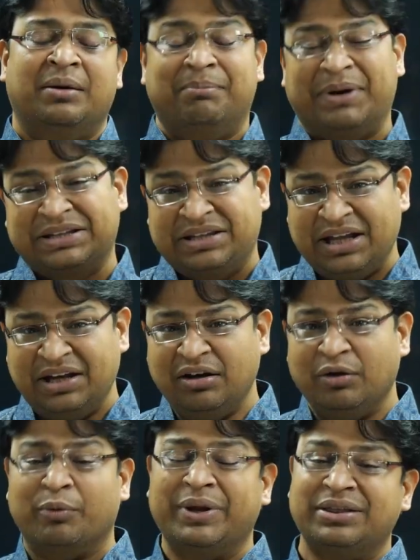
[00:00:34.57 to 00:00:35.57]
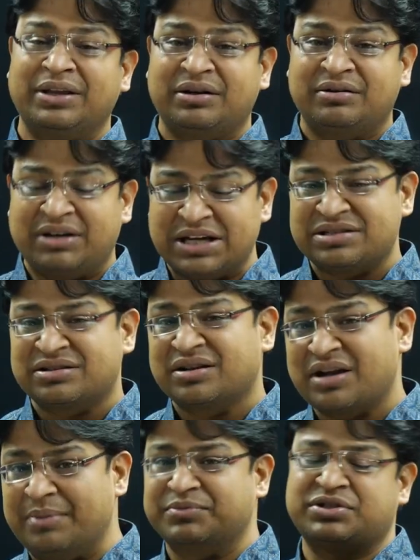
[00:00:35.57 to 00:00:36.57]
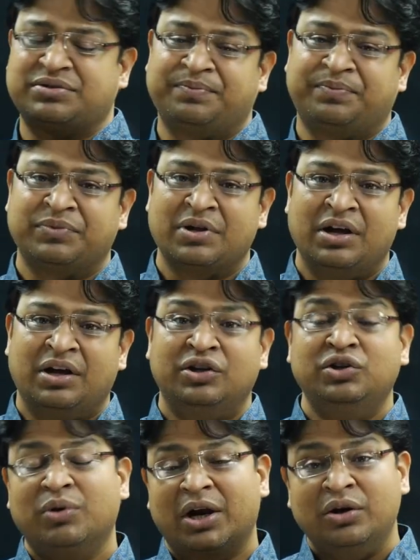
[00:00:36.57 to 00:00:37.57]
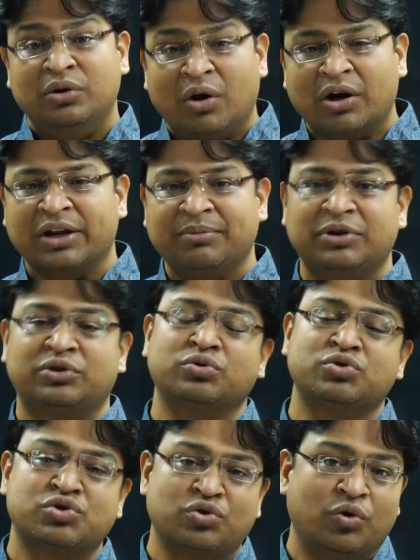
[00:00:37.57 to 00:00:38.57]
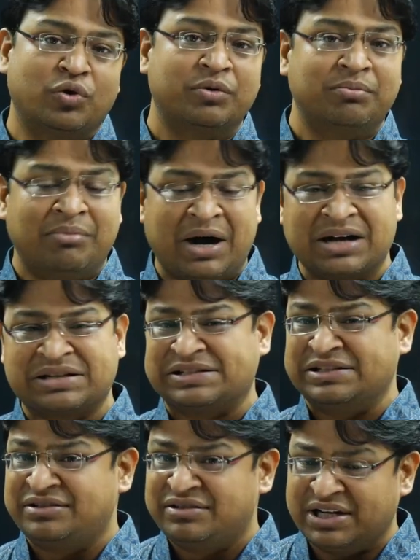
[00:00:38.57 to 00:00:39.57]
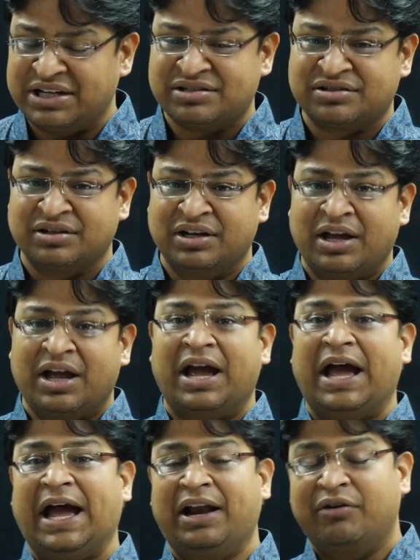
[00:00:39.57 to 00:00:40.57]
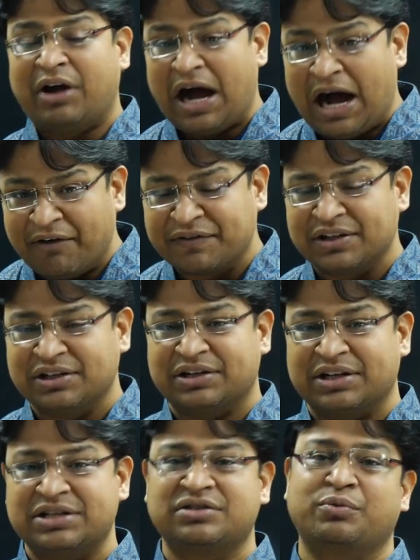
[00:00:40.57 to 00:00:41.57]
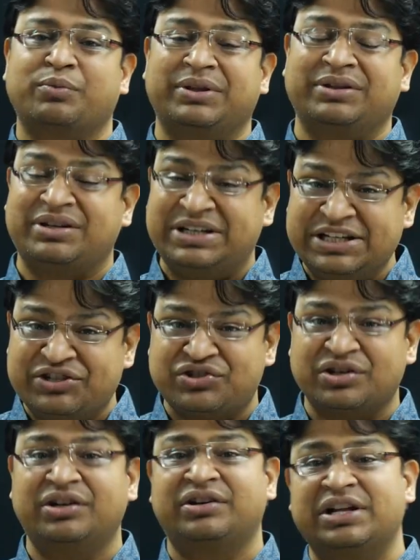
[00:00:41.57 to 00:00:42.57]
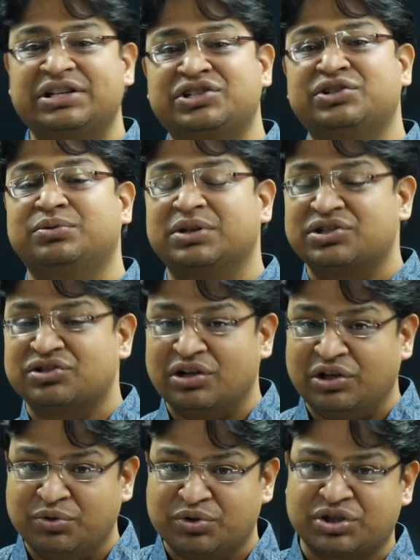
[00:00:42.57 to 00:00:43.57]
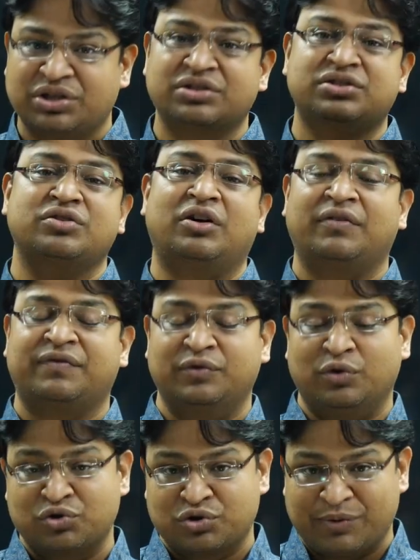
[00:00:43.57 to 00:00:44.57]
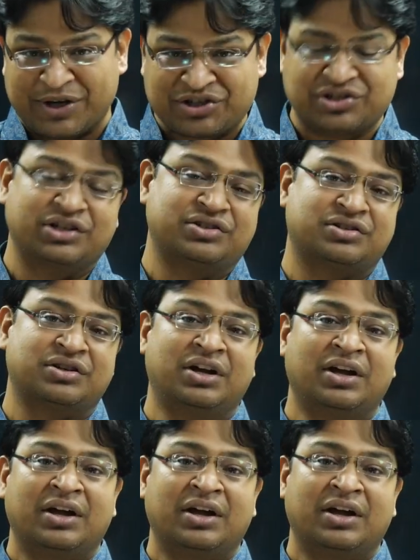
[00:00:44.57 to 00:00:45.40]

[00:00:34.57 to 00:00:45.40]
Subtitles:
but then when the test comes, you are not able to score marks in test, and after the test, when the teacher tells you the solutions of those questions,